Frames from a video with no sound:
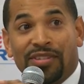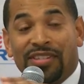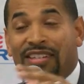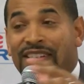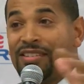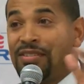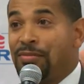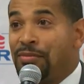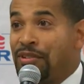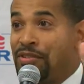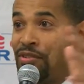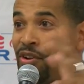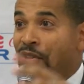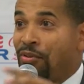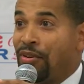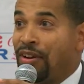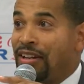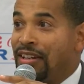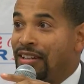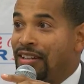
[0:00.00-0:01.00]
a system that's
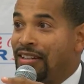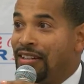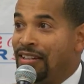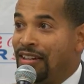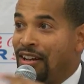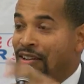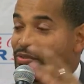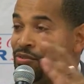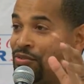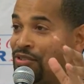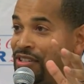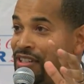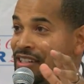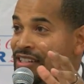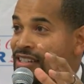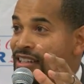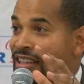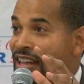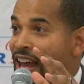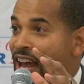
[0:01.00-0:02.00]
already one hundred
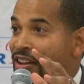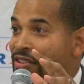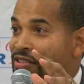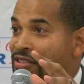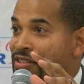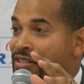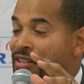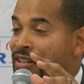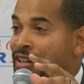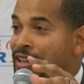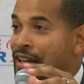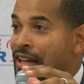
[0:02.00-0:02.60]
sixty thousand.